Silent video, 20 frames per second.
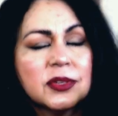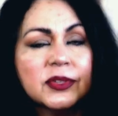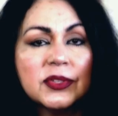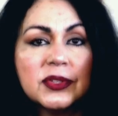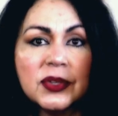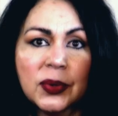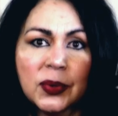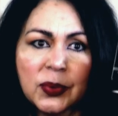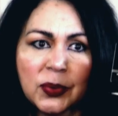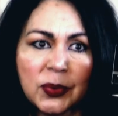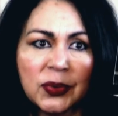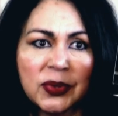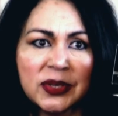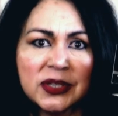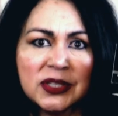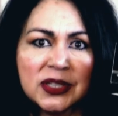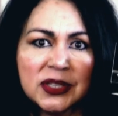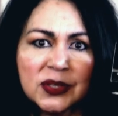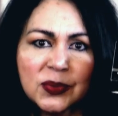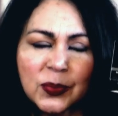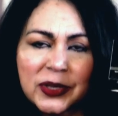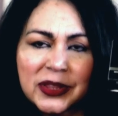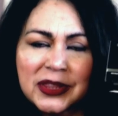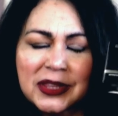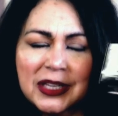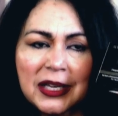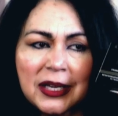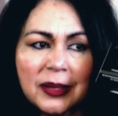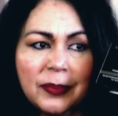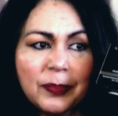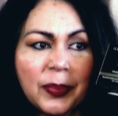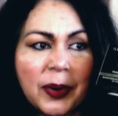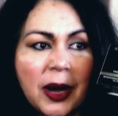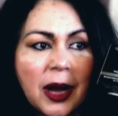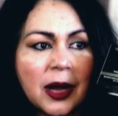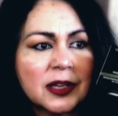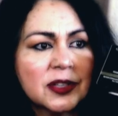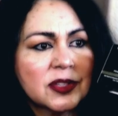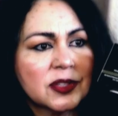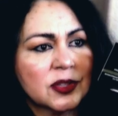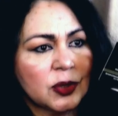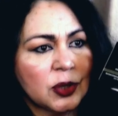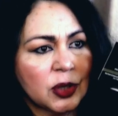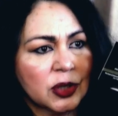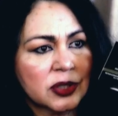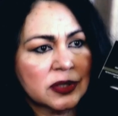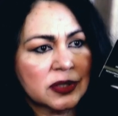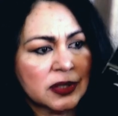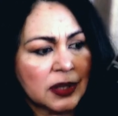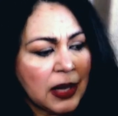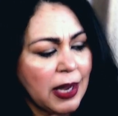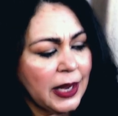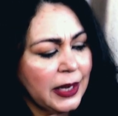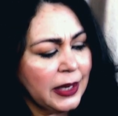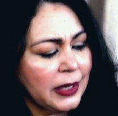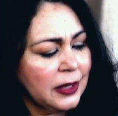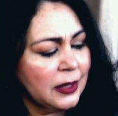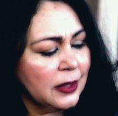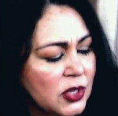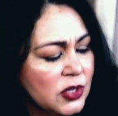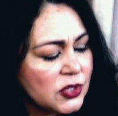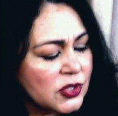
So this is what the box looks like.